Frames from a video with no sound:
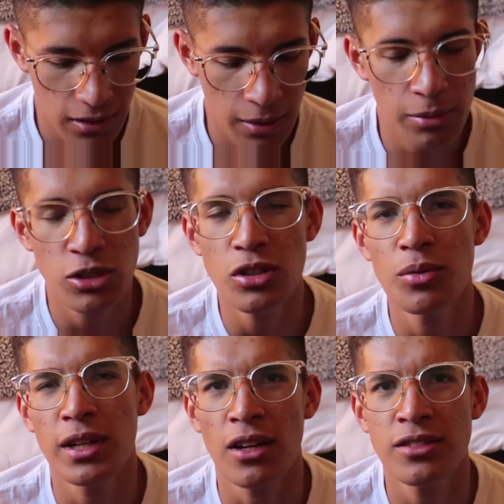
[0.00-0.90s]
Let me show
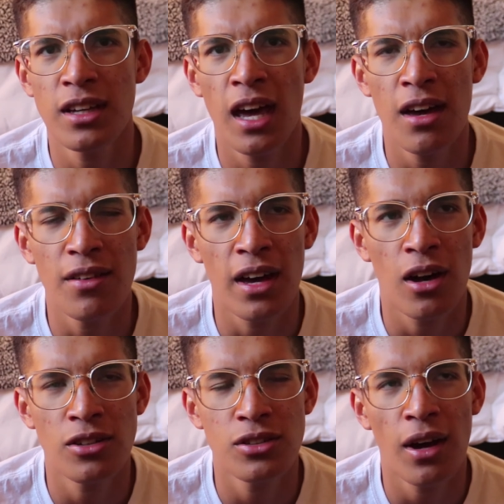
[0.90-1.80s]
you what else I have. I
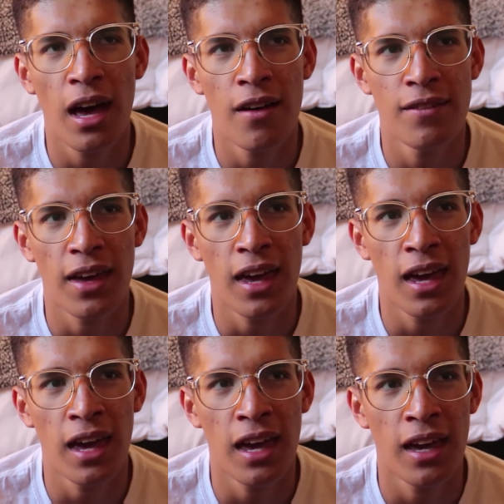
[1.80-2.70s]
also have
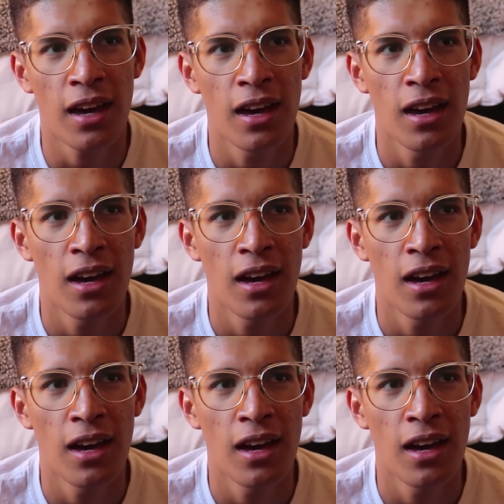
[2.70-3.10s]
a